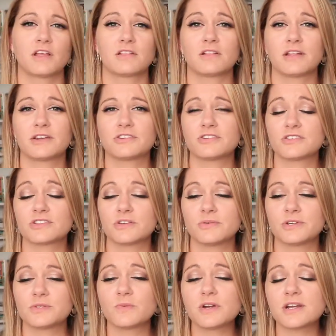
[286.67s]
Now the letter doesn't
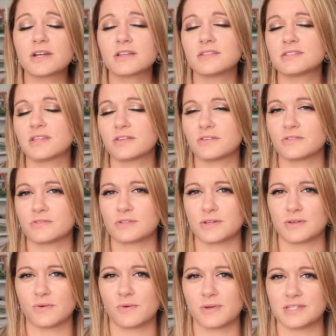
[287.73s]
always work and the seller
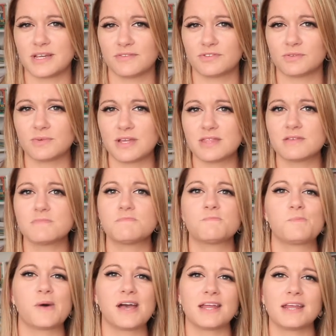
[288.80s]
doesn't always have to read them,
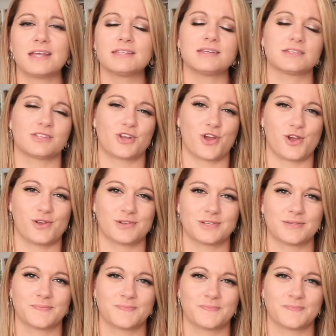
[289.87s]
but it doesn't hurt.